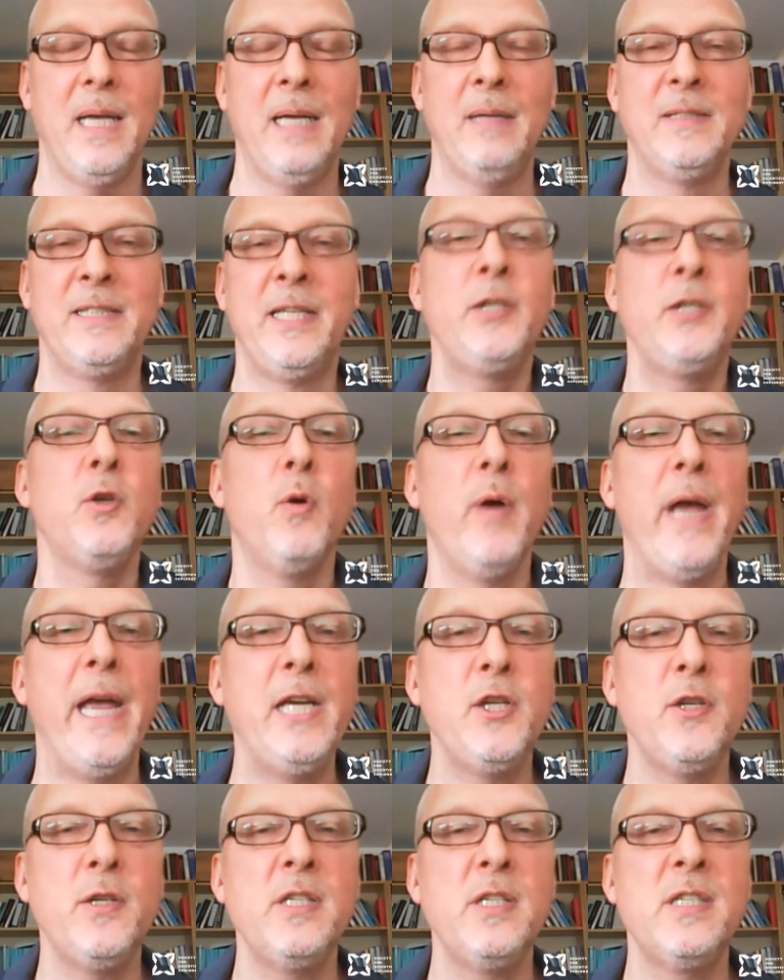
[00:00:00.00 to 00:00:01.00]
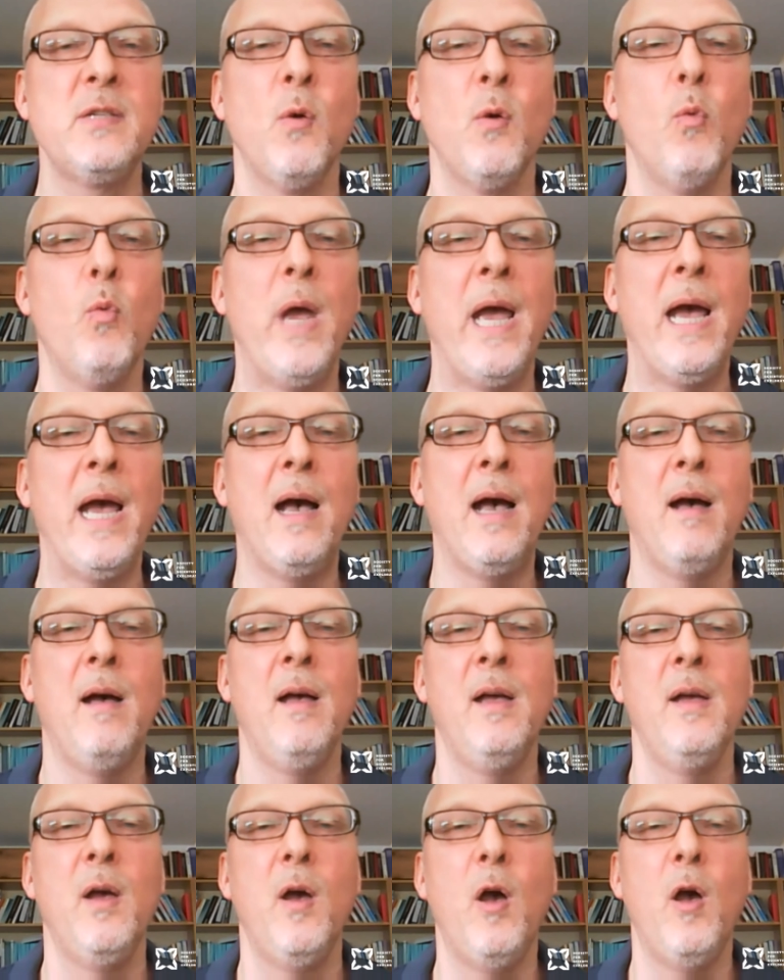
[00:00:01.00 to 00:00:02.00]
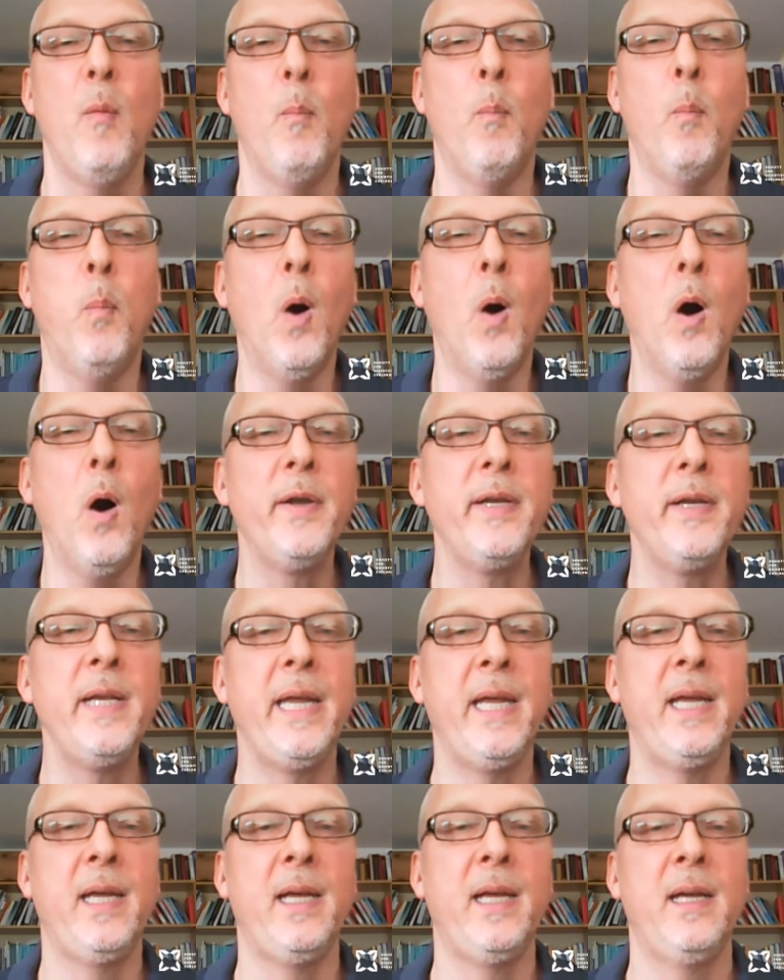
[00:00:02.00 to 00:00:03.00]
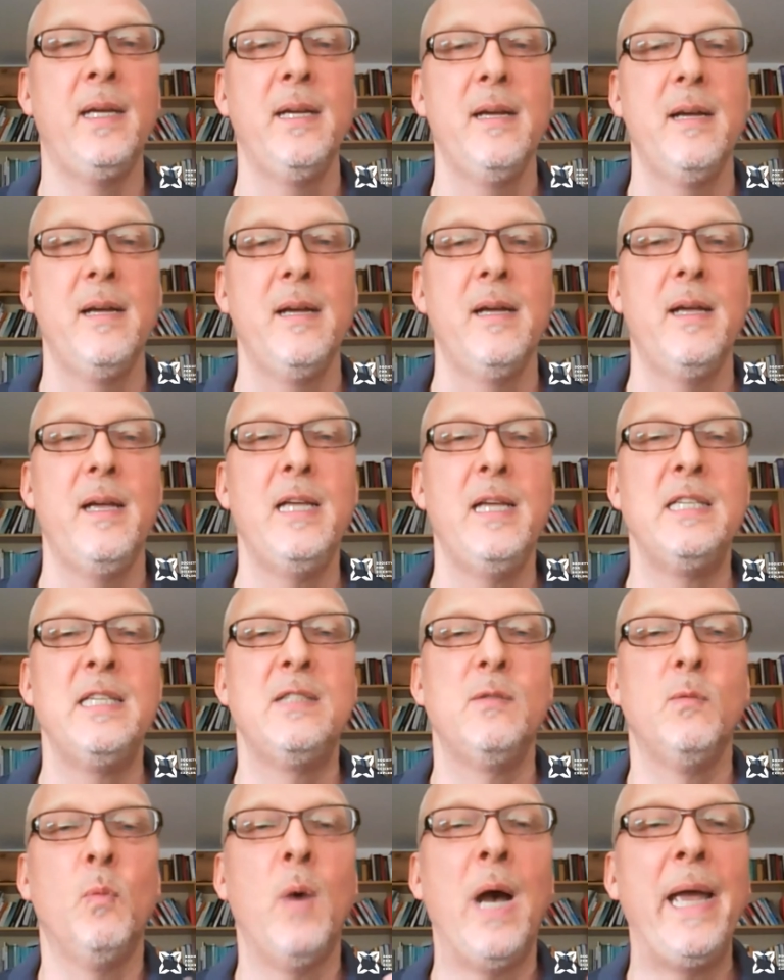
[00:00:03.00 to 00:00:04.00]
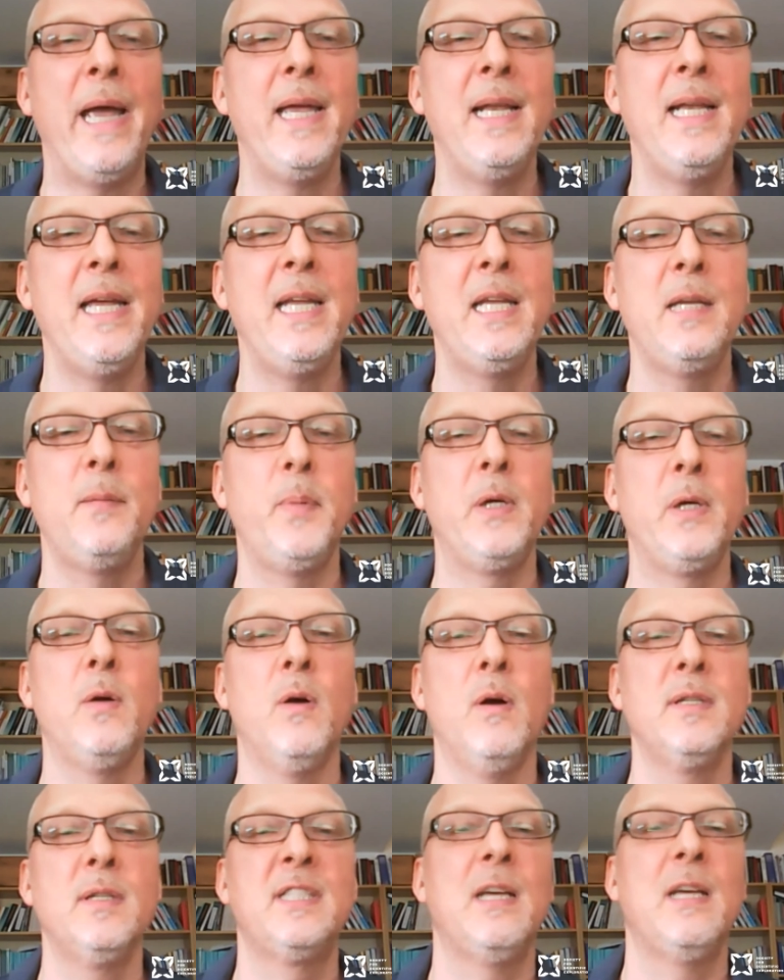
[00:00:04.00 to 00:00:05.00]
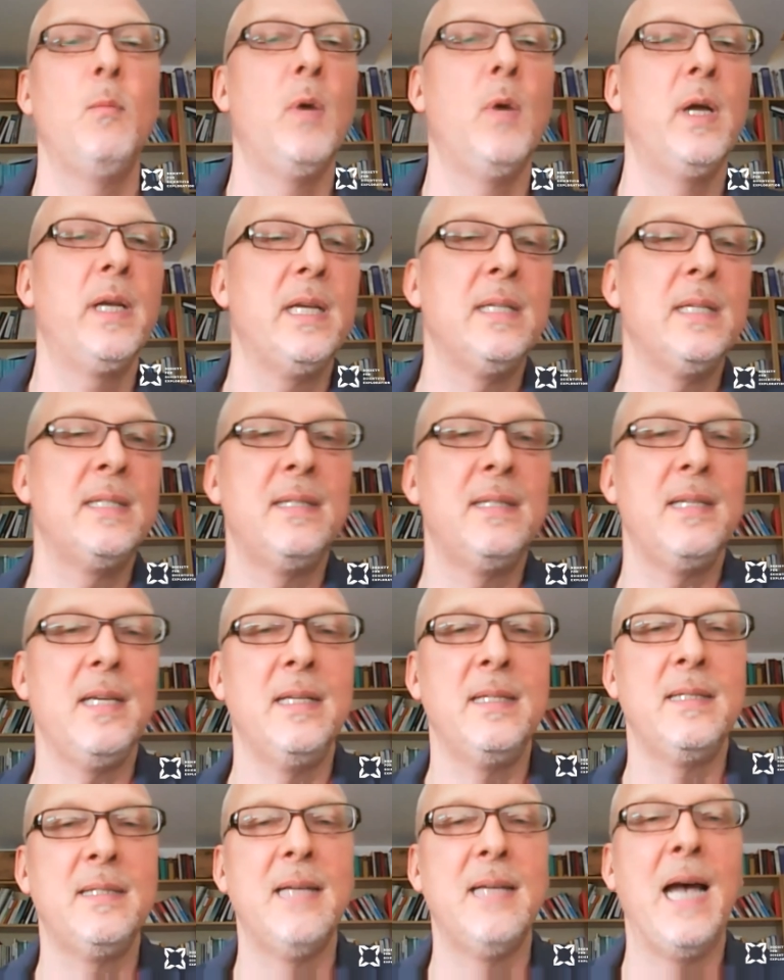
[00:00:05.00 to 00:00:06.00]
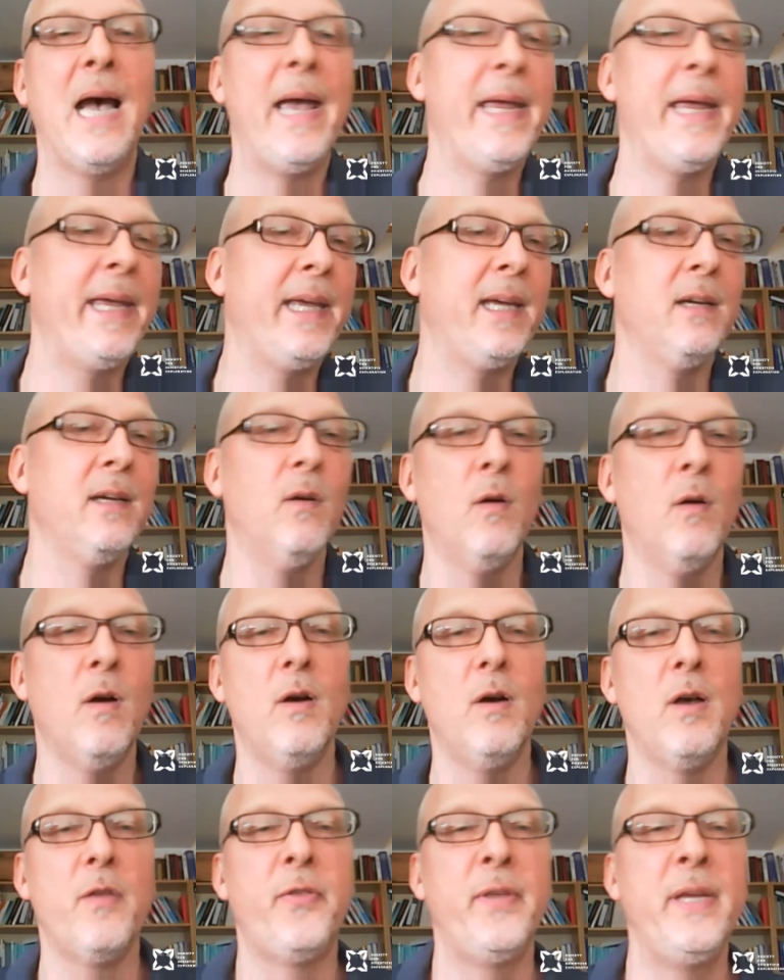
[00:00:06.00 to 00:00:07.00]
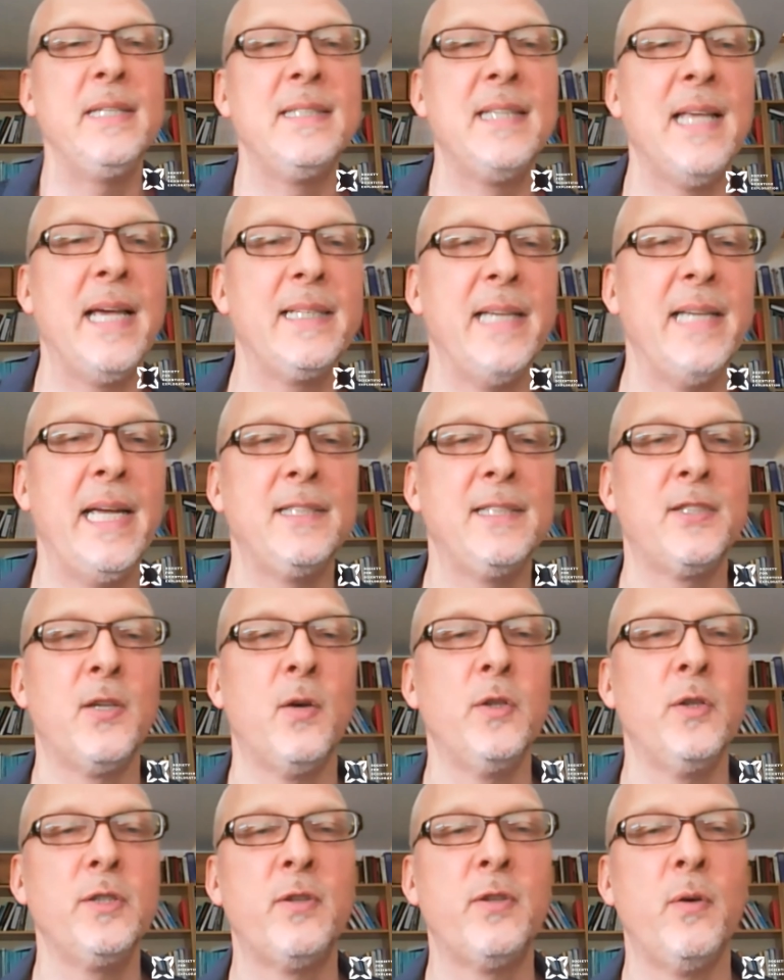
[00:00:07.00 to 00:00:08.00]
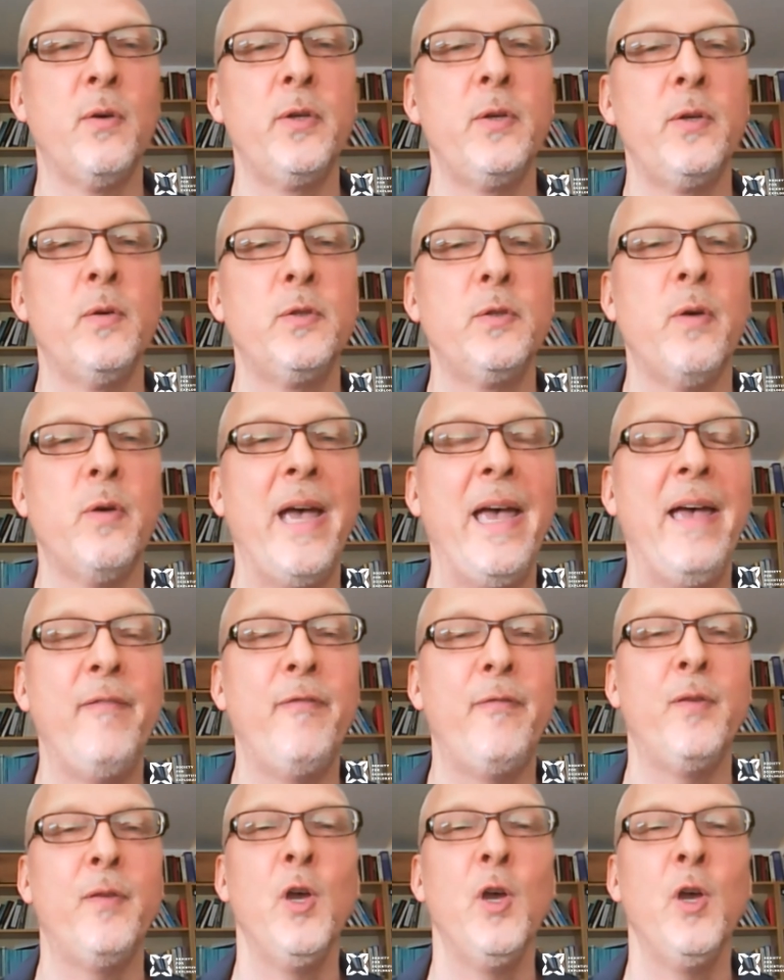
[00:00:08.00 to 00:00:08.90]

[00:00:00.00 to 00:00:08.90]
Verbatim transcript: situations where bonding is violated because someone is is dying or, or things like that. So so you you have